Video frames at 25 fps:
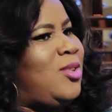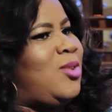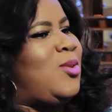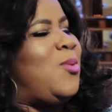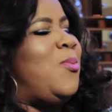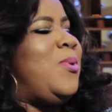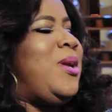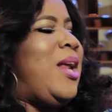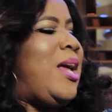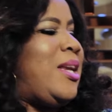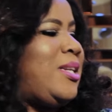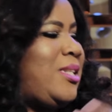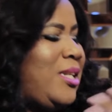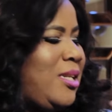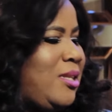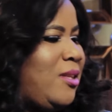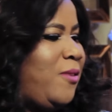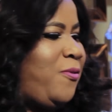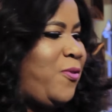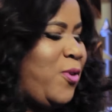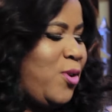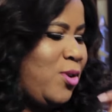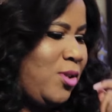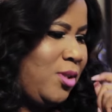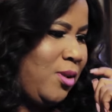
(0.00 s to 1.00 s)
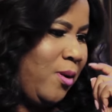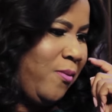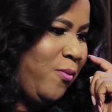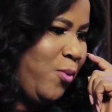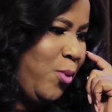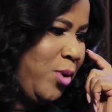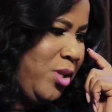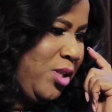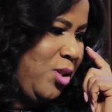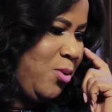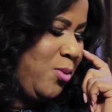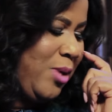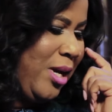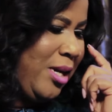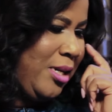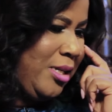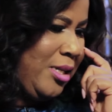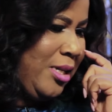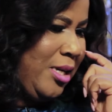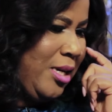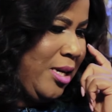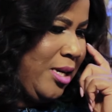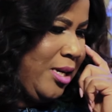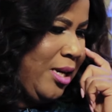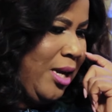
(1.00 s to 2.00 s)
So when I did the first voice note I
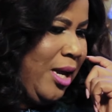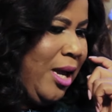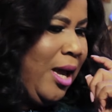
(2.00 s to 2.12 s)
did,